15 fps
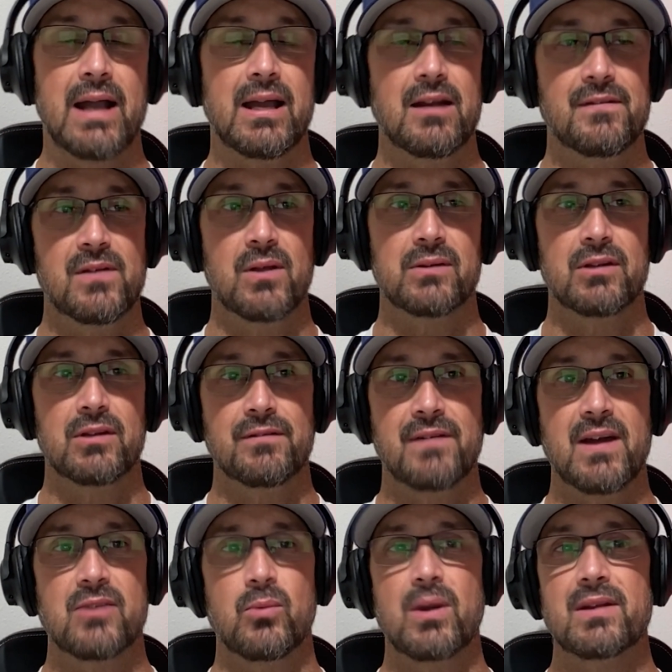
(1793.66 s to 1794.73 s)
I got a feeling they'll
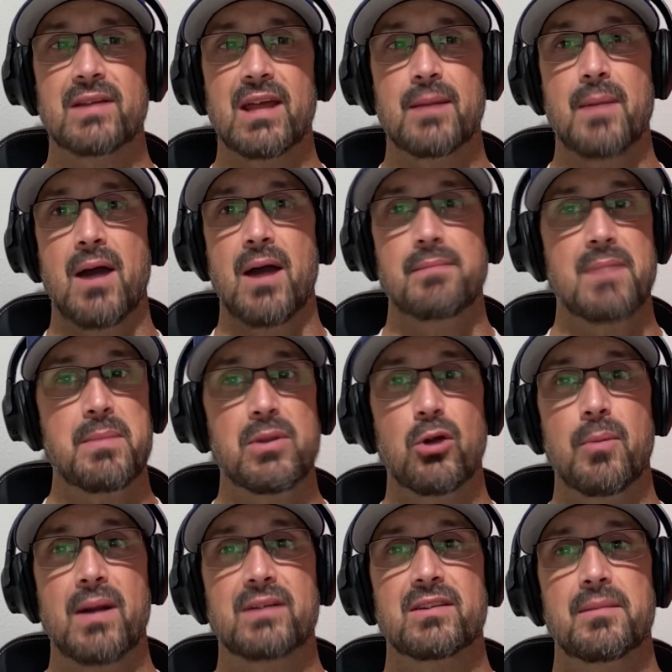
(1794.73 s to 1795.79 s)
find a way to get him out.
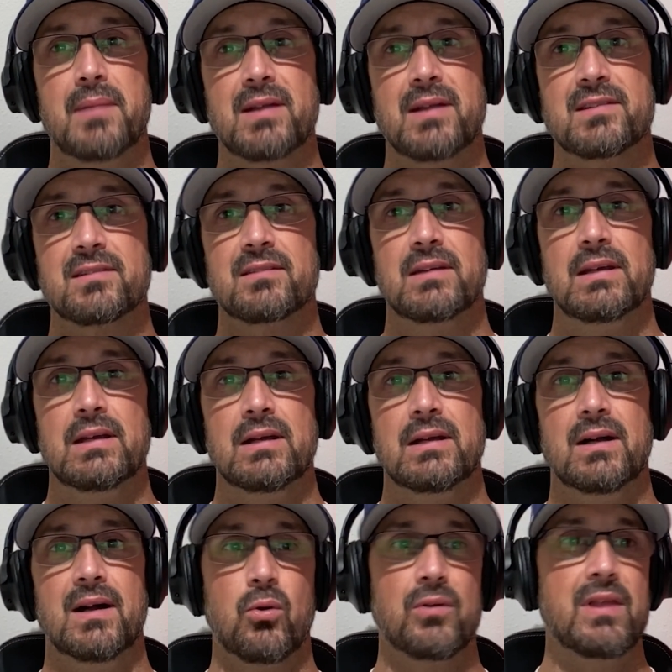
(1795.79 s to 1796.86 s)
Maybe go back to the Mets
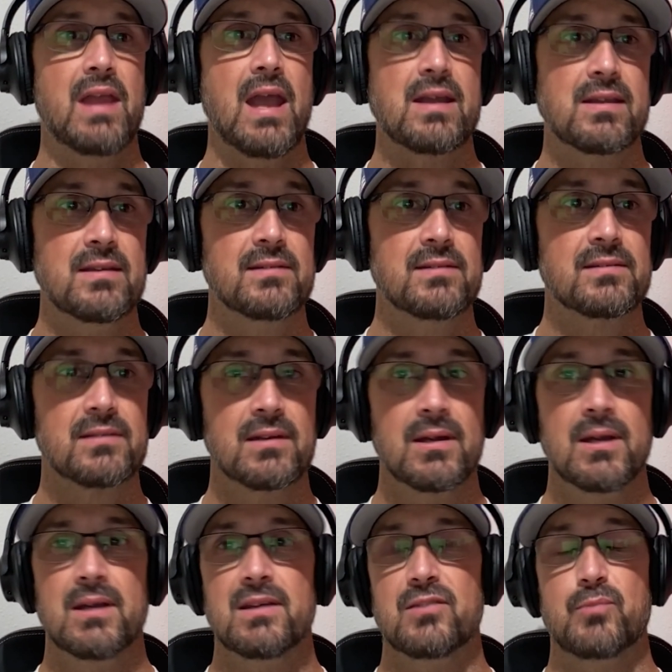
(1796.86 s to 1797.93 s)
or the Yankees.
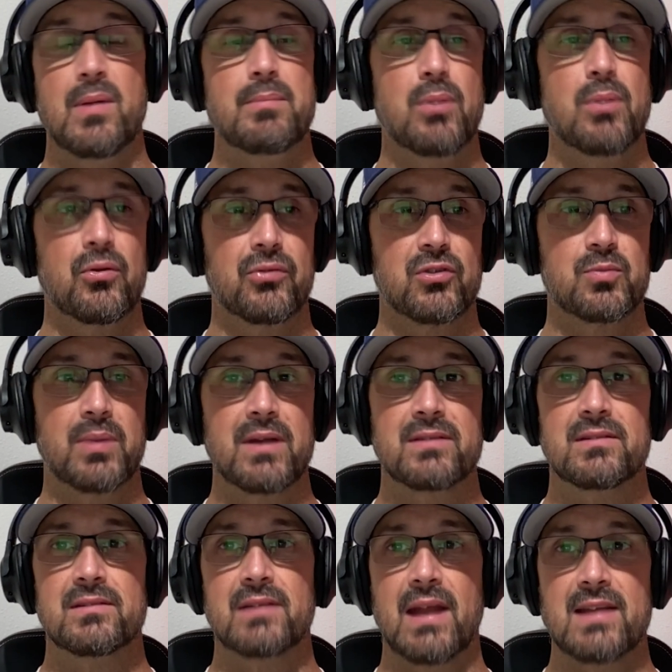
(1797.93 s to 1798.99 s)
He's been both those
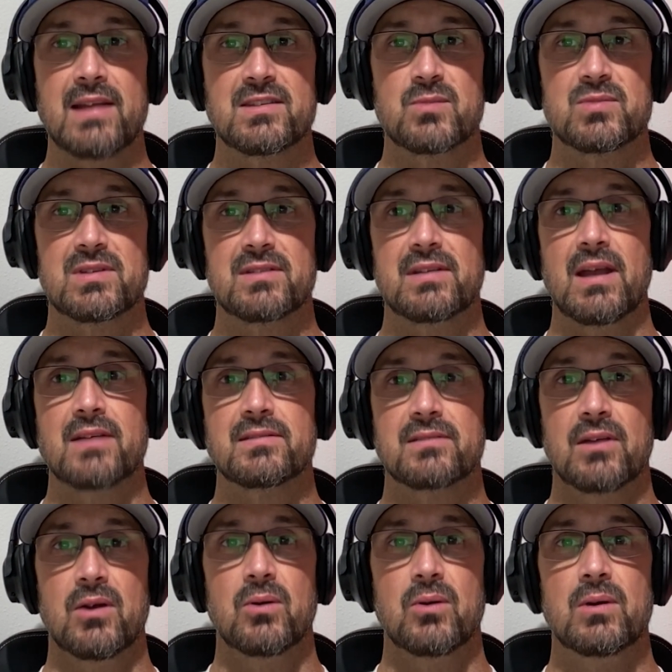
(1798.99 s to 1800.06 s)
places and had some
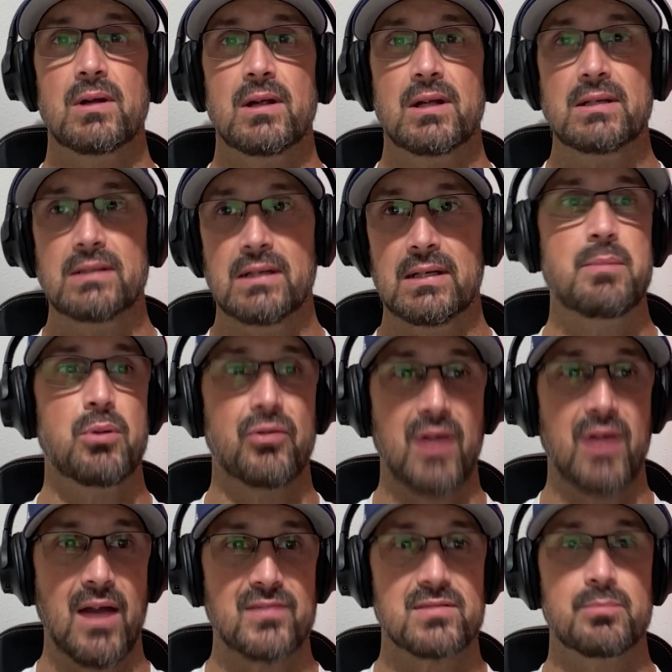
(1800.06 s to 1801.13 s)
success. So, and they
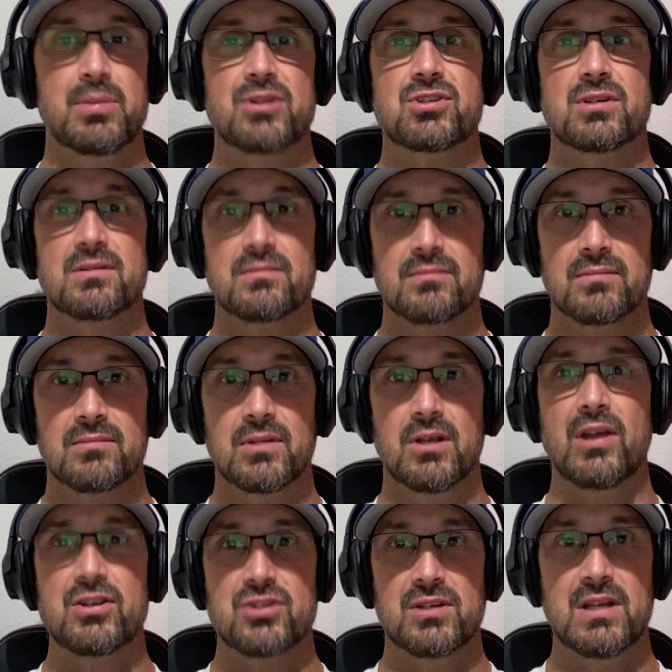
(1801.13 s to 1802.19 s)
both have some pitching
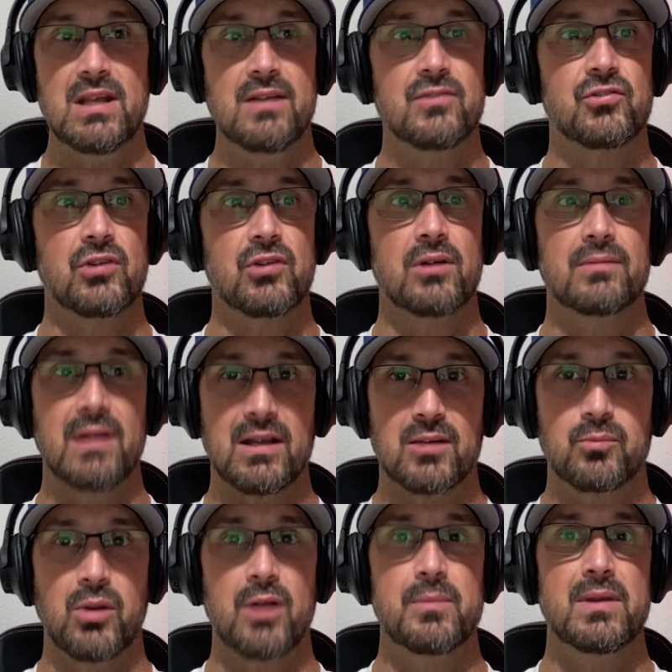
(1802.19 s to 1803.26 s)
rotation needs. So that
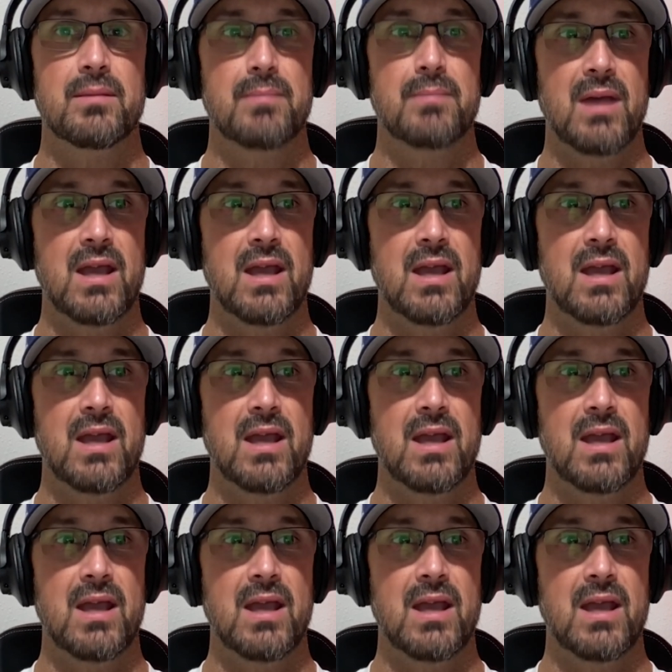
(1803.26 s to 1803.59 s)
could probably